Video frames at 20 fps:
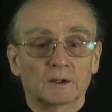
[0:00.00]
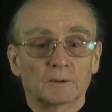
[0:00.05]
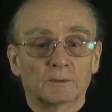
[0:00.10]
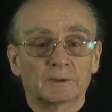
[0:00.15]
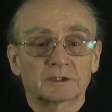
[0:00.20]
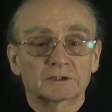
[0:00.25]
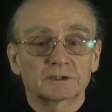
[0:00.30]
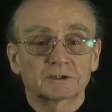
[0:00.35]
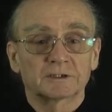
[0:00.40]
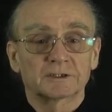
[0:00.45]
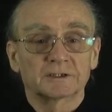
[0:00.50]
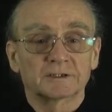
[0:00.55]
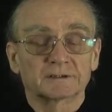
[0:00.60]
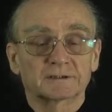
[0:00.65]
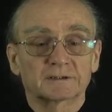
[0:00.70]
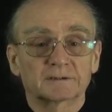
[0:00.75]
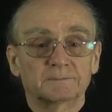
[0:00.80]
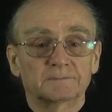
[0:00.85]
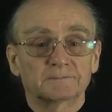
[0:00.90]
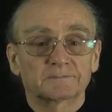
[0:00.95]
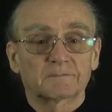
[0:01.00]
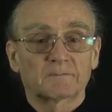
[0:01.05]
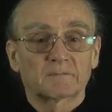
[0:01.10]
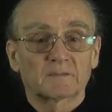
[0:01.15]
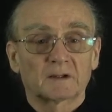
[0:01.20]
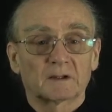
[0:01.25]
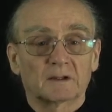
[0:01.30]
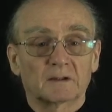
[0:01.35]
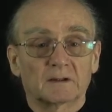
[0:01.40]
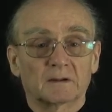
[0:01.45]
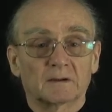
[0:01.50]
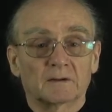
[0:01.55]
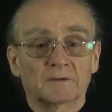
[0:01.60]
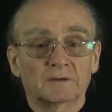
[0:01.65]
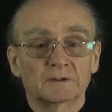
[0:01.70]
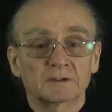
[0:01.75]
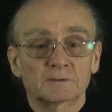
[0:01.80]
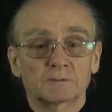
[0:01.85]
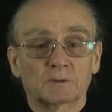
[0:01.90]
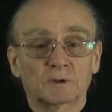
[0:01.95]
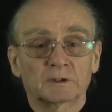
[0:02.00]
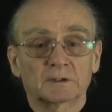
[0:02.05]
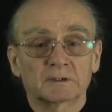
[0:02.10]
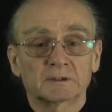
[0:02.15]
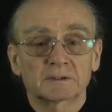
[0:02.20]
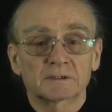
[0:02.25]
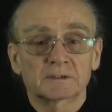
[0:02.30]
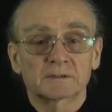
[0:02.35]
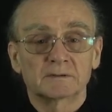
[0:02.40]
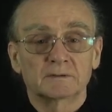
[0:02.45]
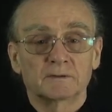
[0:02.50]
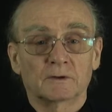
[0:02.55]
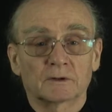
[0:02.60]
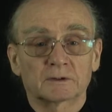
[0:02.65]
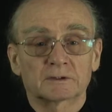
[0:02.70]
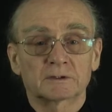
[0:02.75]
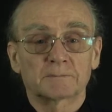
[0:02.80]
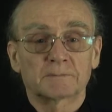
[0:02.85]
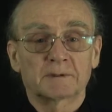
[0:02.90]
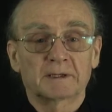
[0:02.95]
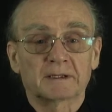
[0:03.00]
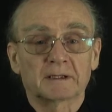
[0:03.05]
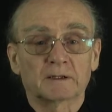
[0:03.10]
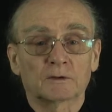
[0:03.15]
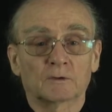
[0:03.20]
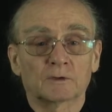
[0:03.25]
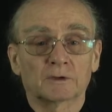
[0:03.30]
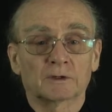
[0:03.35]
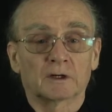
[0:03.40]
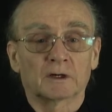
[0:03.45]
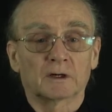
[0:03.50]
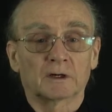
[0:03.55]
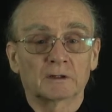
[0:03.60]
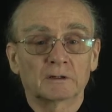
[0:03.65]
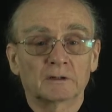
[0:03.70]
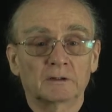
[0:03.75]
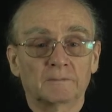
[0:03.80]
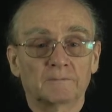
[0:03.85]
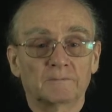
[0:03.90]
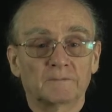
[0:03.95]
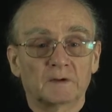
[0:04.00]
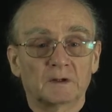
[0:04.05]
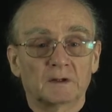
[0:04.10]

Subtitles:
which is, this one is not depending on R.